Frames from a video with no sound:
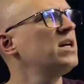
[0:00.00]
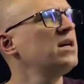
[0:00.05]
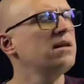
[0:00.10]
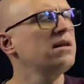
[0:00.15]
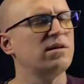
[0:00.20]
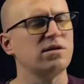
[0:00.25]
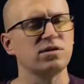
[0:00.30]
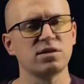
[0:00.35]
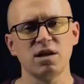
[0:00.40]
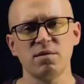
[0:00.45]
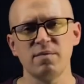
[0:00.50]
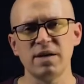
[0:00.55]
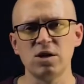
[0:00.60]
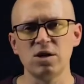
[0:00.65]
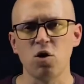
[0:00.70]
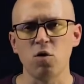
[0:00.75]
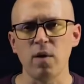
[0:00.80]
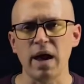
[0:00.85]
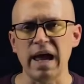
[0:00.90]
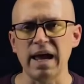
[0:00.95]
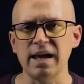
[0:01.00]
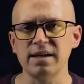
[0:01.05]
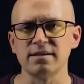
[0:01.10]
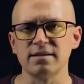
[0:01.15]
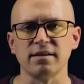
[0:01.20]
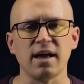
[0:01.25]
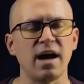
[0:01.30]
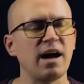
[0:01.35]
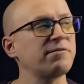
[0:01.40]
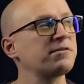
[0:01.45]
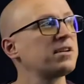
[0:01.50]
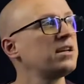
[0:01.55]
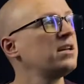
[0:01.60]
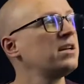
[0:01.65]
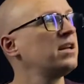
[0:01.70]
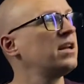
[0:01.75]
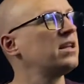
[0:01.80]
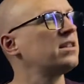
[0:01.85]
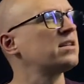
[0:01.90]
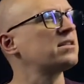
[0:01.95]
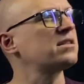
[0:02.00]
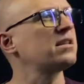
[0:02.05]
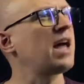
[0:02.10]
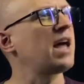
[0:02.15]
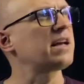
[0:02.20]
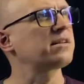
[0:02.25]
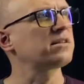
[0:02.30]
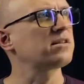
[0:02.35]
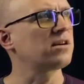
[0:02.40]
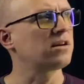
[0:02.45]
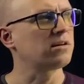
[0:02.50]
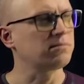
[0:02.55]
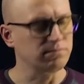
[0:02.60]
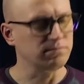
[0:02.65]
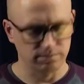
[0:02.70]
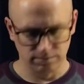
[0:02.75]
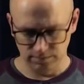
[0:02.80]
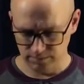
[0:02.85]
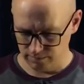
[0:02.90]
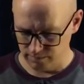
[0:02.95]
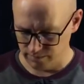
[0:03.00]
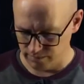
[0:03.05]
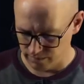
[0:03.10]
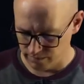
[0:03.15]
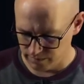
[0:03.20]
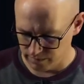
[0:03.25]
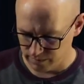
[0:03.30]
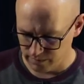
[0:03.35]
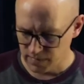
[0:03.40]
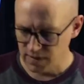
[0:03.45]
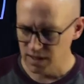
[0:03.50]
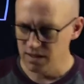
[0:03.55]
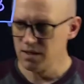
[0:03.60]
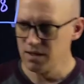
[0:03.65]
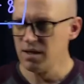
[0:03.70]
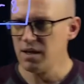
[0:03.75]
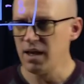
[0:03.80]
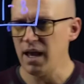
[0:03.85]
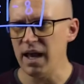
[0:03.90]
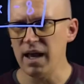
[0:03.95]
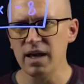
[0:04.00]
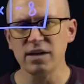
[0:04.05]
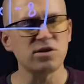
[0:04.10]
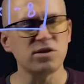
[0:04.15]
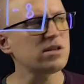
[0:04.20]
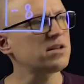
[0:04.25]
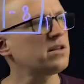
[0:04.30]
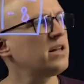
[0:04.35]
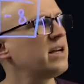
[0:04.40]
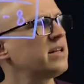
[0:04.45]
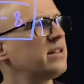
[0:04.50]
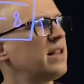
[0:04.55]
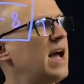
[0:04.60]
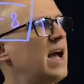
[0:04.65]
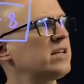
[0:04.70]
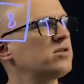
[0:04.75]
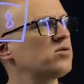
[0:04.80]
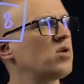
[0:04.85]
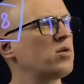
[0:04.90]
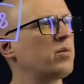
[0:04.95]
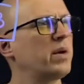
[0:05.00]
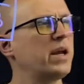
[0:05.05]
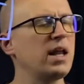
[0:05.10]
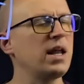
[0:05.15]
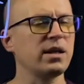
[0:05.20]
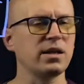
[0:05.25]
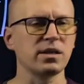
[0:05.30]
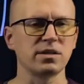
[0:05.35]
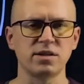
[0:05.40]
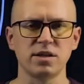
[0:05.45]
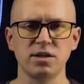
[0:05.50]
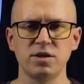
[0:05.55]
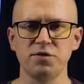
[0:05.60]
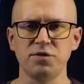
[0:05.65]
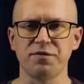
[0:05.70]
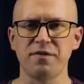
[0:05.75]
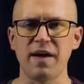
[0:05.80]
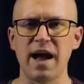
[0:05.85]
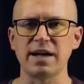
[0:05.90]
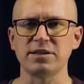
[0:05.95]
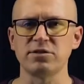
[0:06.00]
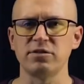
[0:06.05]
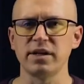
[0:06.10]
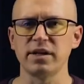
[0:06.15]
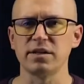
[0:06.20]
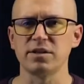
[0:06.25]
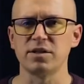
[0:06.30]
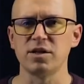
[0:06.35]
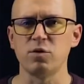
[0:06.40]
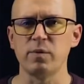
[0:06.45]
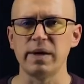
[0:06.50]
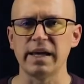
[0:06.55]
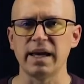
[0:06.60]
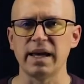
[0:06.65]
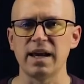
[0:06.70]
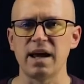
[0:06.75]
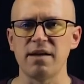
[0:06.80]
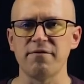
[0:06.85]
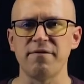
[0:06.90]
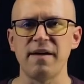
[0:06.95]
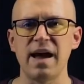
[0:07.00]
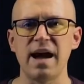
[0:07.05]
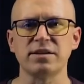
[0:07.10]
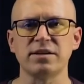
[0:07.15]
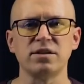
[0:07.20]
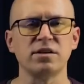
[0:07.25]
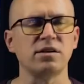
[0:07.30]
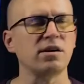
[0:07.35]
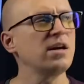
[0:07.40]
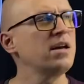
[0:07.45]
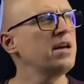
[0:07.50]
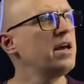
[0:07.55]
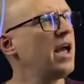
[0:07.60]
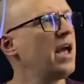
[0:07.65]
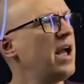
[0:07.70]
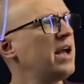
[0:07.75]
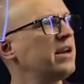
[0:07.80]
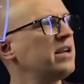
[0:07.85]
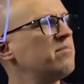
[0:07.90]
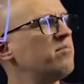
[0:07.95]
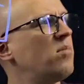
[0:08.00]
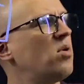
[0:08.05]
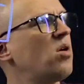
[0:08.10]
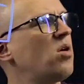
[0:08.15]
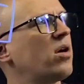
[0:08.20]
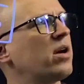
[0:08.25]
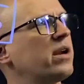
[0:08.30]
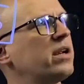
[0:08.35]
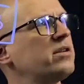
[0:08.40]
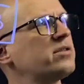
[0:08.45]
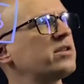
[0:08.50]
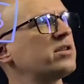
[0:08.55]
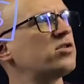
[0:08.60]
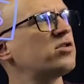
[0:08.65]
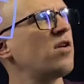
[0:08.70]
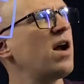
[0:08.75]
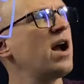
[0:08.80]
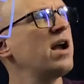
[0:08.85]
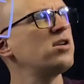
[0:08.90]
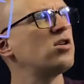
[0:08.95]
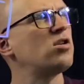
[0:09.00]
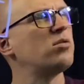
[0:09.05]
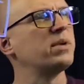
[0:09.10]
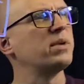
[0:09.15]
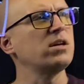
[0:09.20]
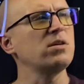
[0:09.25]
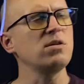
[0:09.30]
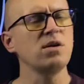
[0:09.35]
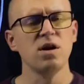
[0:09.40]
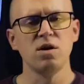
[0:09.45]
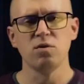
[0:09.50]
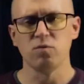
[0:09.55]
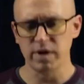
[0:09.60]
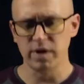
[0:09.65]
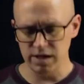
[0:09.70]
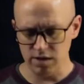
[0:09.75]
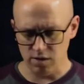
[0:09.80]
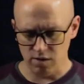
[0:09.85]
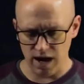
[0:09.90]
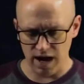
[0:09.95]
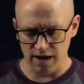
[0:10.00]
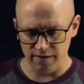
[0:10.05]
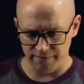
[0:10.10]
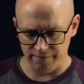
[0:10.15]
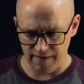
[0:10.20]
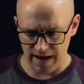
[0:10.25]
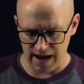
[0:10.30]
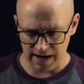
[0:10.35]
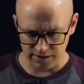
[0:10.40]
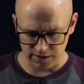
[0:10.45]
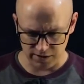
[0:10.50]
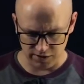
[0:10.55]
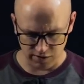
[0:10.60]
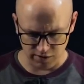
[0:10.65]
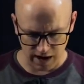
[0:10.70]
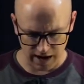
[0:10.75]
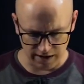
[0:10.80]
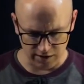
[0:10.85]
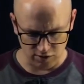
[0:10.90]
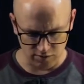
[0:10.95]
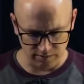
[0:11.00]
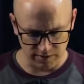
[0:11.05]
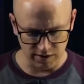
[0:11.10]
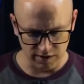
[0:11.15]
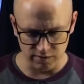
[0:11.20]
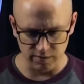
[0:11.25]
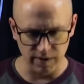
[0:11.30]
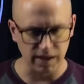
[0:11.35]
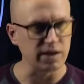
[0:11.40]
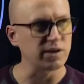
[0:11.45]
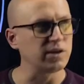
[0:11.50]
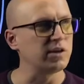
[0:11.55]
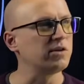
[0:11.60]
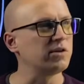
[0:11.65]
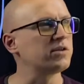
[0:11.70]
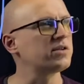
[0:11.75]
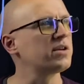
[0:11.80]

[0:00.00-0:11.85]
there's going to be no a's left in this last term. And just like last one, we got to continue factoring until we cannot factor anymore. Here's a trinomial. We know how to factor trinomials. We can use